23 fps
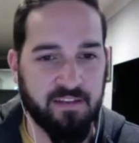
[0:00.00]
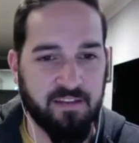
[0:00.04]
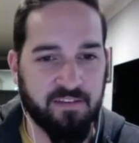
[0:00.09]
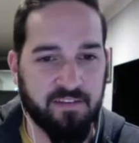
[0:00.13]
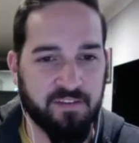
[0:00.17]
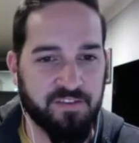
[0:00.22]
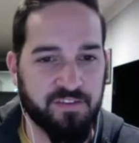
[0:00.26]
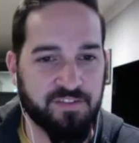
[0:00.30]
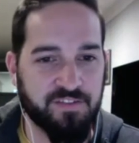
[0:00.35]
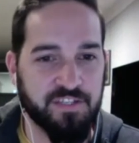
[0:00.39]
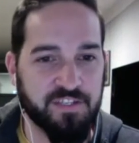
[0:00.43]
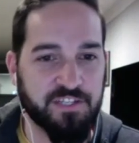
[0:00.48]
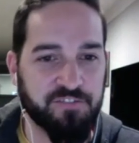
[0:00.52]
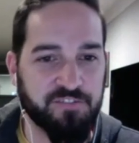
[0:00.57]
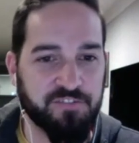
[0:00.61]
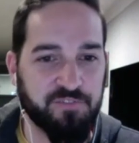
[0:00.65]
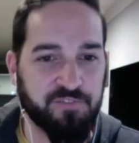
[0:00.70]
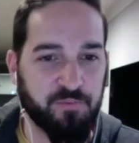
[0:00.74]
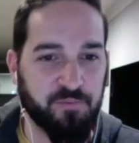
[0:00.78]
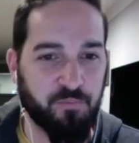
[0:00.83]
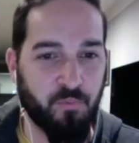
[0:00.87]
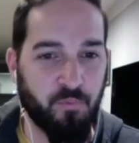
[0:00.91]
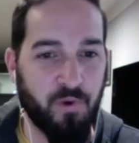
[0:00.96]
to
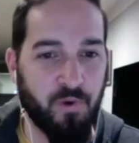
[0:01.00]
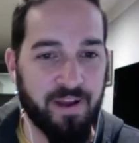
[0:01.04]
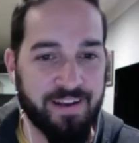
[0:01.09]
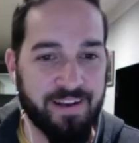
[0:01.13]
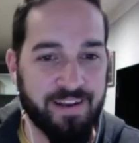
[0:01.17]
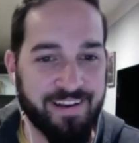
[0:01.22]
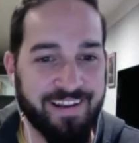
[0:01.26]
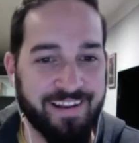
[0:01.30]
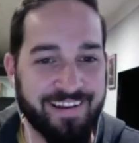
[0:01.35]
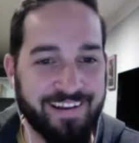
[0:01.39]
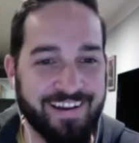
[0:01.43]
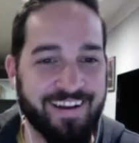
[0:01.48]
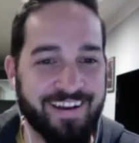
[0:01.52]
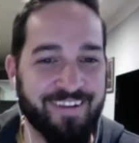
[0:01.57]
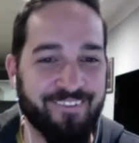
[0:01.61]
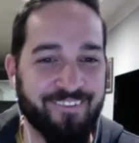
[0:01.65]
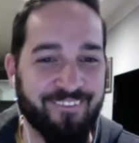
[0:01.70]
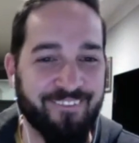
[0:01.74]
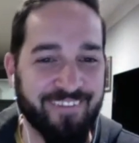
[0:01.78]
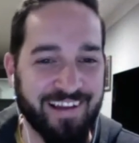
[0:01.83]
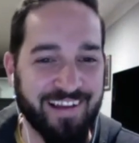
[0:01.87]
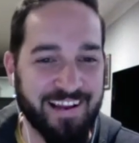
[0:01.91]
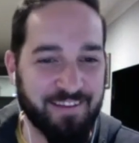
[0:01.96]
6'1", you know,
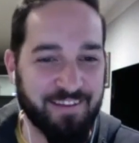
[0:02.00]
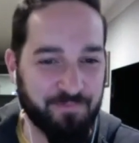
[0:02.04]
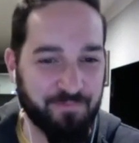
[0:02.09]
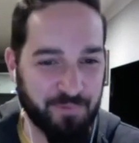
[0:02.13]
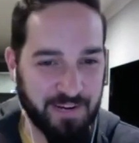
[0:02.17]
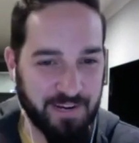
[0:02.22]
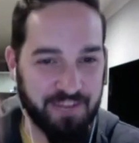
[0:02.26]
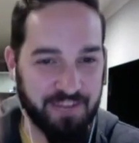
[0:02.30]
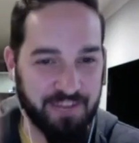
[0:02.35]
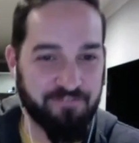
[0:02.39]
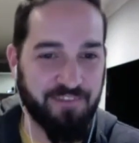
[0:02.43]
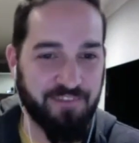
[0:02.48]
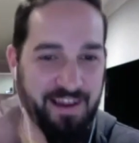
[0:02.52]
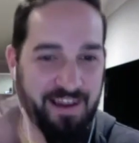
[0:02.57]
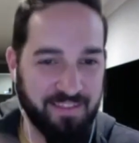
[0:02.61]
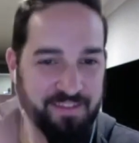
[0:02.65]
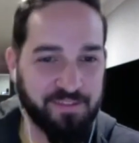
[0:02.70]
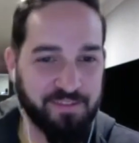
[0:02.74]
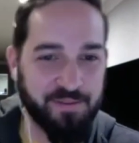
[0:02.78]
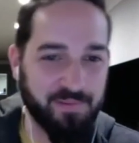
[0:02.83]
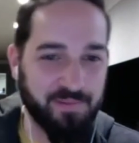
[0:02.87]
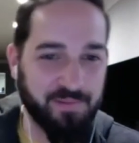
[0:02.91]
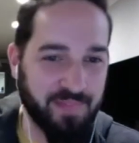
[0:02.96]
when I
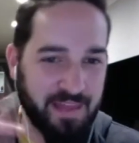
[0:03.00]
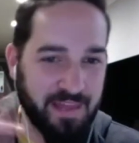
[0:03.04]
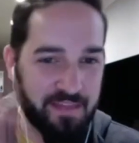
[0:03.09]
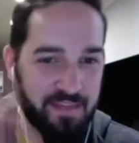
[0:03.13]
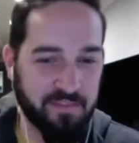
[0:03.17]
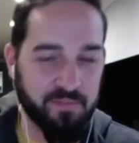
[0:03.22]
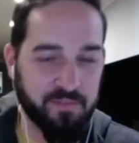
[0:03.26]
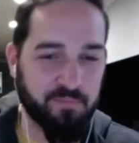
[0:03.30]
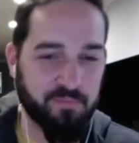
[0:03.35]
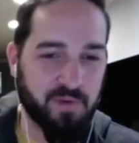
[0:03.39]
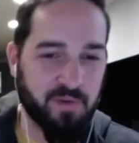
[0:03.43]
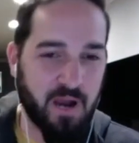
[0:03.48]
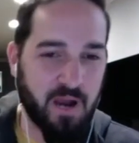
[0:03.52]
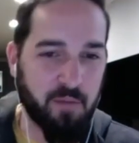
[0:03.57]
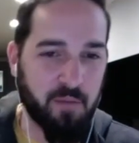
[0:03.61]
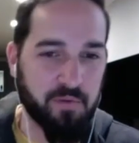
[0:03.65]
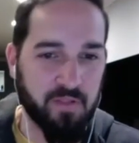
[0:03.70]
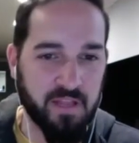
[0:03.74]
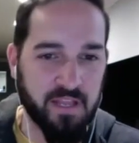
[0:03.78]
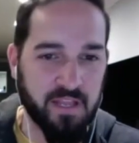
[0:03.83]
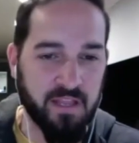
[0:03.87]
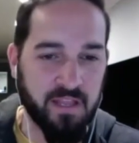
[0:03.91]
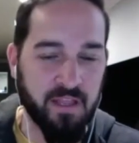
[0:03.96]
finally do lengthen
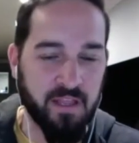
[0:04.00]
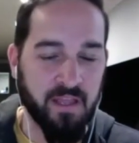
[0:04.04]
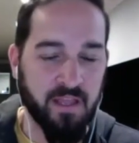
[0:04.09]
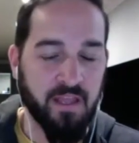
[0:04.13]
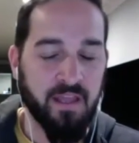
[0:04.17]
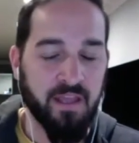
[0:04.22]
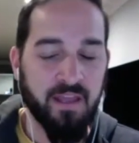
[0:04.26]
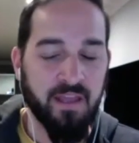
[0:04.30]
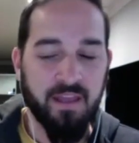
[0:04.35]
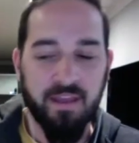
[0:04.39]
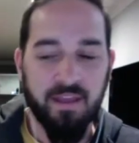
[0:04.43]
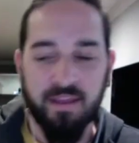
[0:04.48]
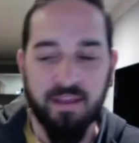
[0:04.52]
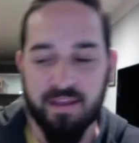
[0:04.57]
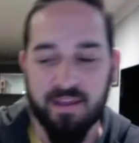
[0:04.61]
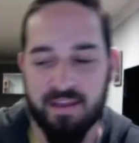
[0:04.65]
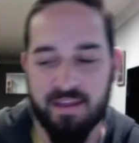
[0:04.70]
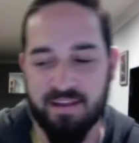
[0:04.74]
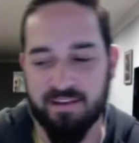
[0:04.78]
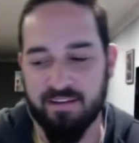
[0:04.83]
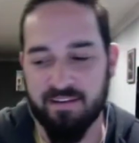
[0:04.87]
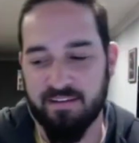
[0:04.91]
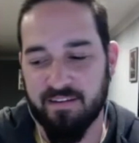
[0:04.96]
properly.
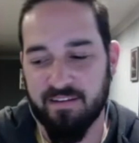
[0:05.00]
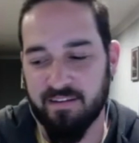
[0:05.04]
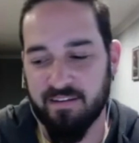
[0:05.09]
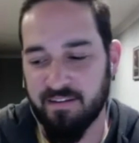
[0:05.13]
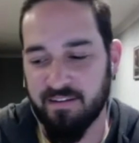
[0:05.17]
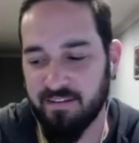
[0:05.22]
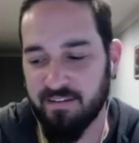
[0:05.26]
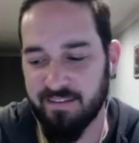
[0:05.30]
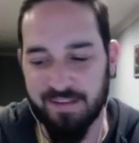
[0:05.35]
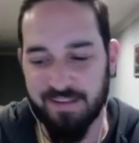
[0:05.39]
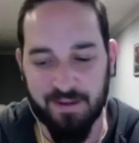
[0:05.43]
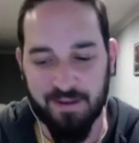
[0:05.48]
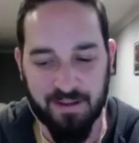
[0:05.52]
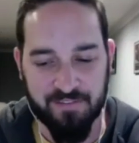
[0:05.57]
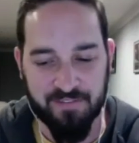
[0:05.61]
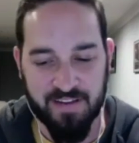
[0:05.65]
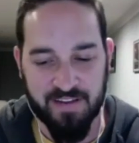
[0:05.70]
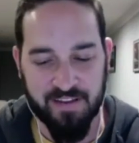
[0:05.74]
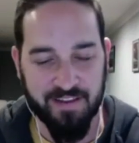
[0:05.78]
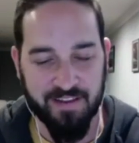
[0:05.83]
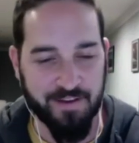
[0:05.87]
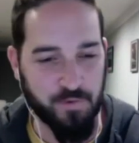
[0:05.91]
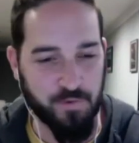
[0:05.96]
And, you know, I've
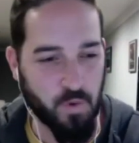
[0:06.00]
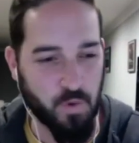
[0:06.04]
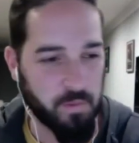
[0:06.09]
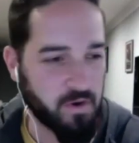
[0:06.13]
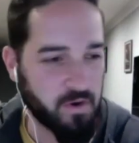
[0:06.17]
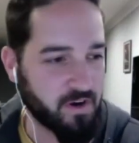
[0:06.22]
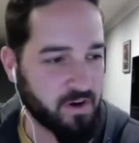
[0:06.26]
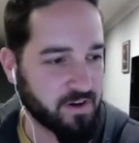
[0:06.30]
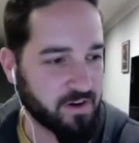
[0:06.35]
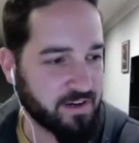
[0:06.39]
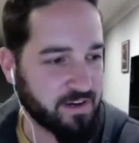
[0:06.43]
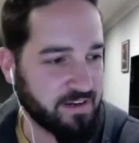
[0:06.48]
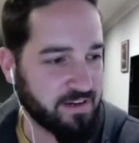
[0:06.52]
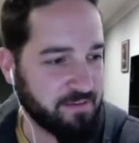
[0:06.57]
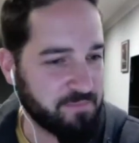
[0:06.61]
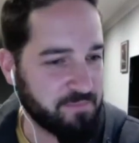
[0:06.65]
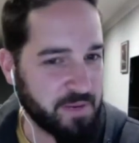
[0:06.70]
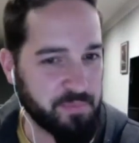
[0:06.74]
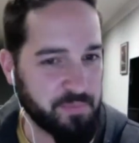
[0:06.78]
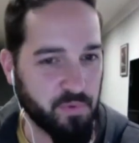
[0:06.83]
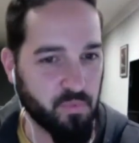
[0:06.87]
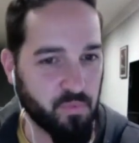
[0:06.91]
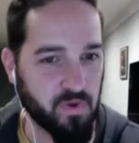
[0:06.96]
had like Norm Herkin and
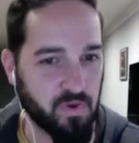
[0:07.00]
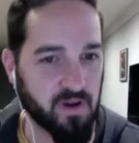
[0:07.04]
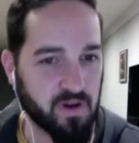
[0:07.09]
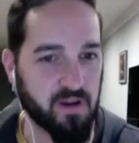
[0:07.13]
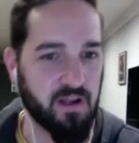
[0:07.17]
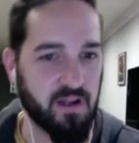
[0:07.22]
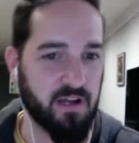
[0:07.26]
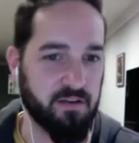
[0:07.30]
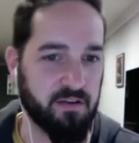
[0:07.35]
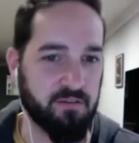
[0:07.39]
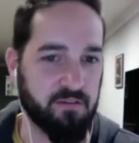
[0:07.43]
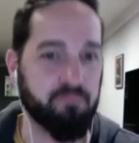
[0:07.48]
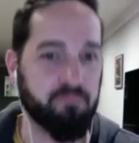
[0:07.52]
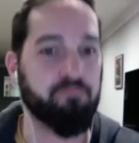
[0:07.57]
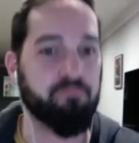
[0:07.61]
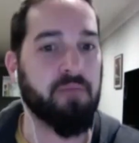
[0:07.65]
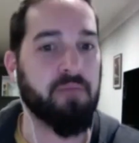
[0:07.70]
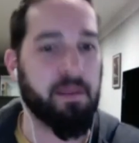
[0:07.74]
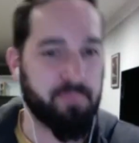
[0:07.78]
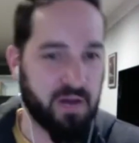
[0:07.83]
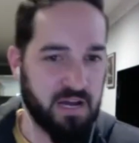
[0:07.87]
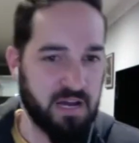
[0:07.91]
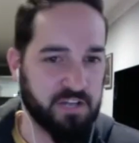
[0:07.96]
people work on
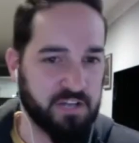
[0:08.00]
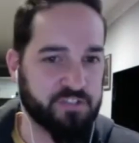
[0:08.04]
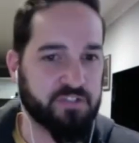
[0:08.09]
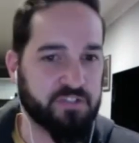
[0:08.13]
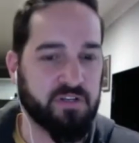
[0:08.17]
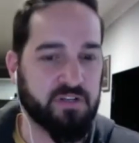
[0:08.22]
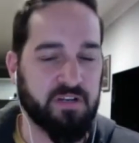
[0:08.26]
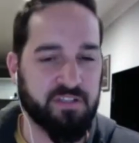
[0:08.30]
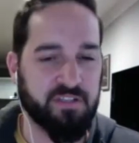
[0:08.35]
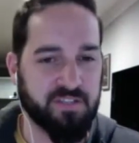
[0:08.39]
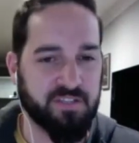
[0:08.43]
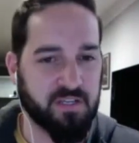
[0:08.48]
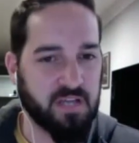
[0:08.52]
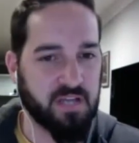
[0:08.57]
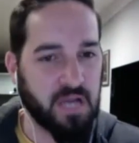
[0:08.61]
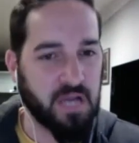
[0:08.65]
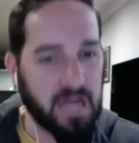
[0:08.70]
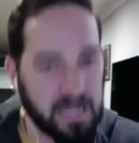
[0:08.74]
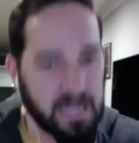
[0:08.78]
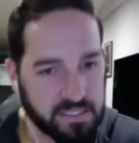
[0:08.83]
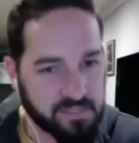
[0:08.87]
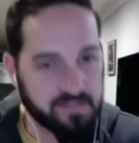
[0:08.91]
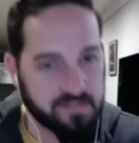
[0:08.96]
my posture, and it's a
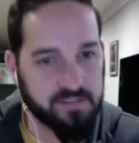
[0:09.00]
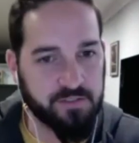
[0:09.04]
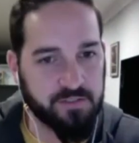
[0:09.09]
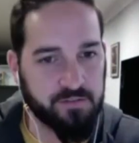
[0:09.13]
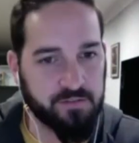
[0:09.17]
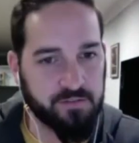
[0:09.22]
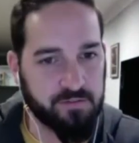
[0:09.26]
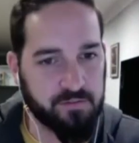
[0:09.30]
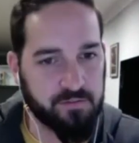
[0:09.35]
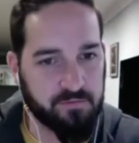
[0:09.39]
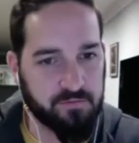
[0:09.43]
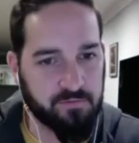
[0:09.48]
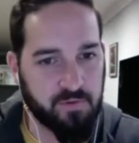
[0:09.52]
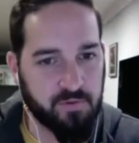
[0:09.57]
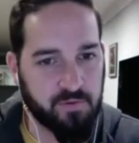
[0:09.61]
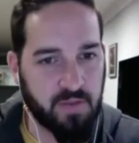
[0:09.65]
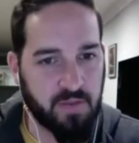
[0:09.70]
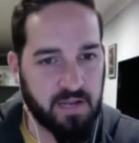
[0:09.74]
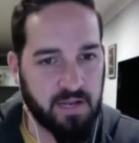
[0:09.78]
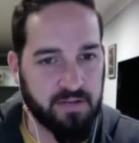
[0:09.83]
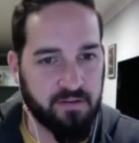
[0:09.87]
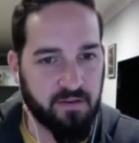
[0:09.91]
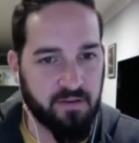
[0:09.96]
constant
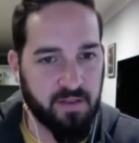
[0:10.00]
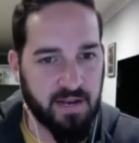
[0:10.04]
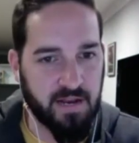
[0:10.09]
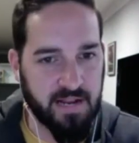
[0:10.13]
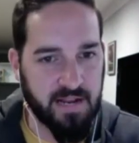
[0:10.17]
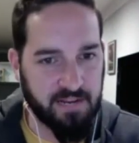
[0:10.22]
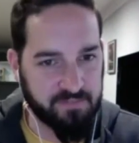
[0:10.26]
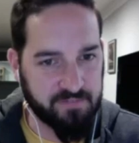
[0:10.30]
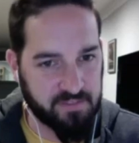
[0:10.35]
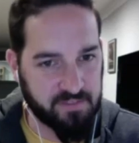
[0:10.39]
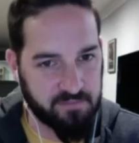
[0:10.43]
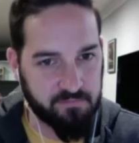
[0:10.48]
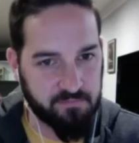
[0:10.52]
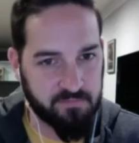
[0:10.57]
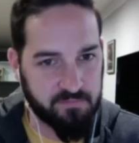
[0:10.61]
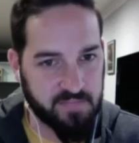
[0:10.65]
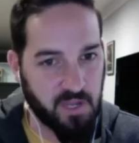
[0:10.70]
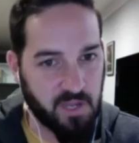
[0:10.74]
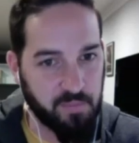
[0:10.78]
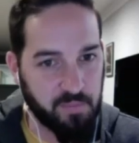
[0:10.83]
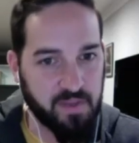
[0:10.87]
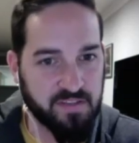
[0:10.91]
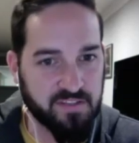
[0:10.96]
reminder that I have to
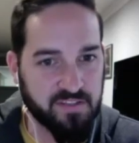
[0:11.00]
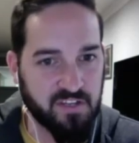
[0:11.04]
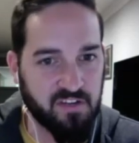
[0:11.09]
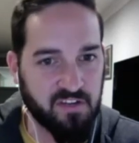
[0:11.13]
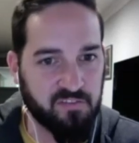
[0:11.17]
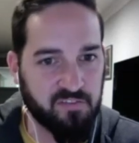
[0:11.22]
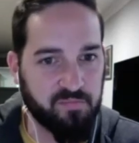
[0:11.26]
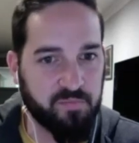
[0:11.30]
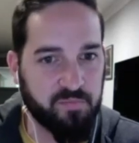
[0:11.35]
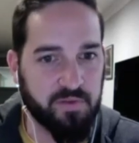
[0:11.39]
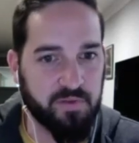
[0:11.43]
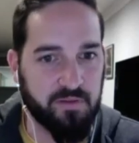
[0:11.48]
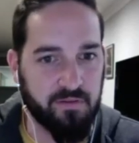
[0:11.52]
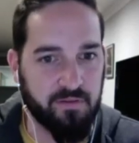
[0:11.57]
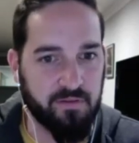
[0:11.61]
tell myself. But,